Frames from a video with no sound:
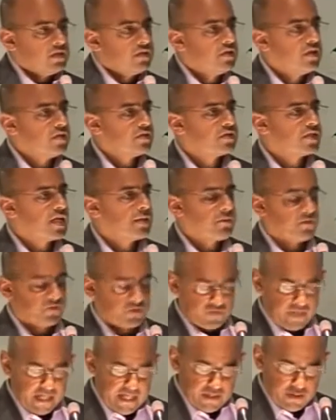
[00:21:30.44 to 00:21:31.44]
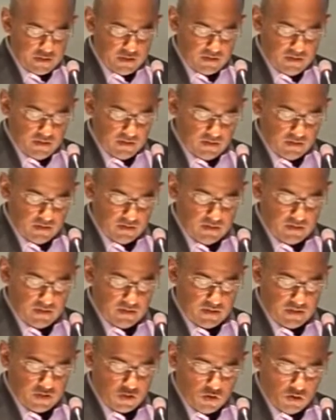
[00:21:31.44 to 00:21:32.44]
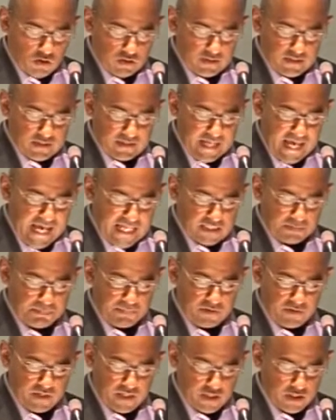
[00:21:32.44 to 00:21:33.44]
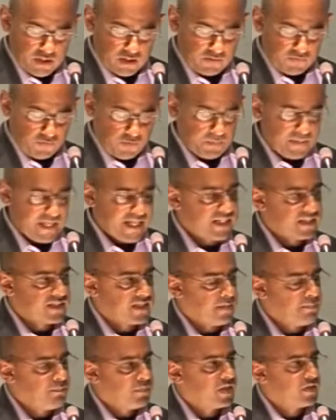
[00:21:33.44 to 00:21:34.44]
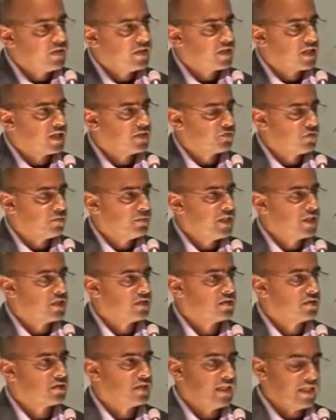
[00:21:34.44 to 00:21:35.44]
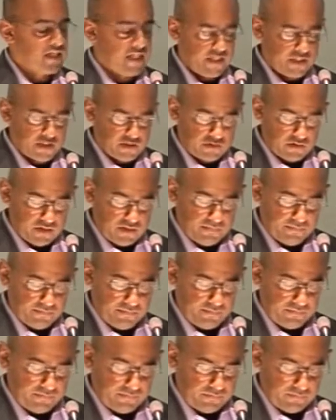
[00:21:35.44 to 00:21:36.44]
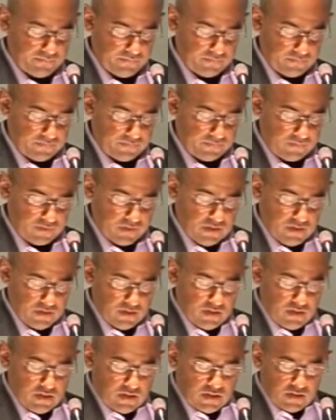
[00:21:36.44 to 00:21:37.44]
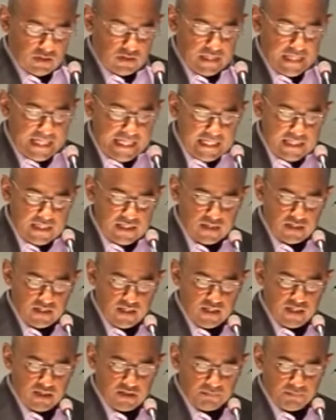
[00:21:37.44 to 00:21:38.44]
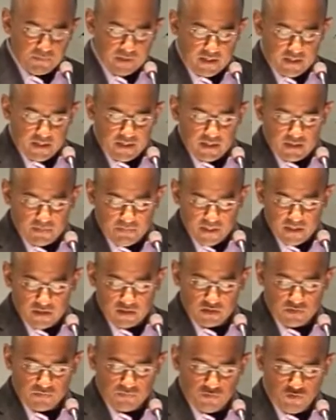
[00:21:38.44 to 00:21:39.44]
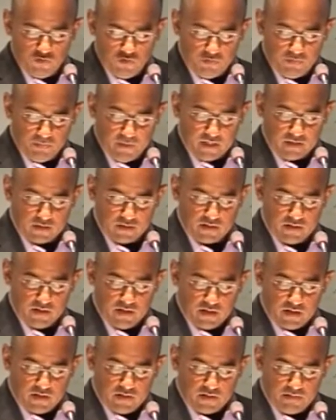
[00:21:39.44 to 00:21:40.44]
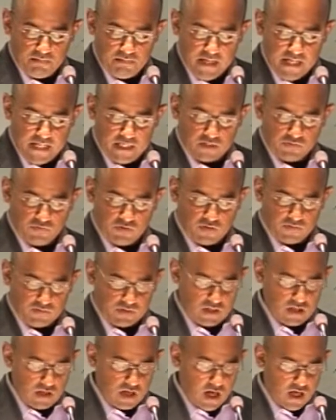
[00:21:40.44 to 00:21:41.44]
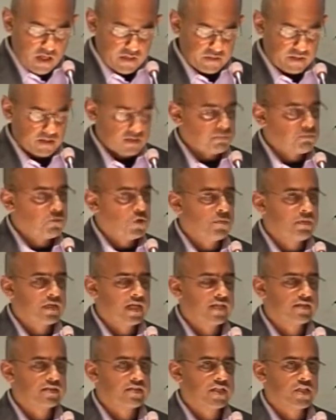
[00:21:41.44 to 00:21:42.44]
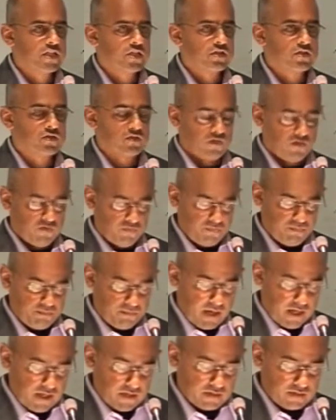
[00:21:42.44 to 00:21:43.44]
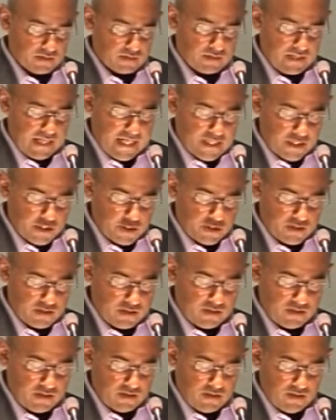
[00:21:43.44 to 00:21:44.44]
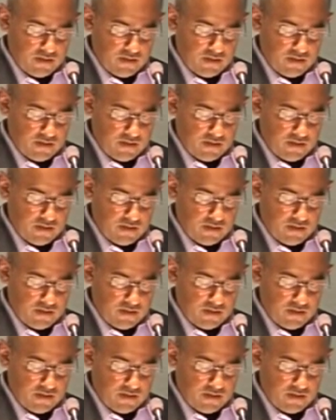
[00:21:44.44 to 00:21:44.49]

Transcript: This type of strategy draws its aspirations from exemplary transformations in history. The Indian independence movement remains one of the largest mobilizations of mass energy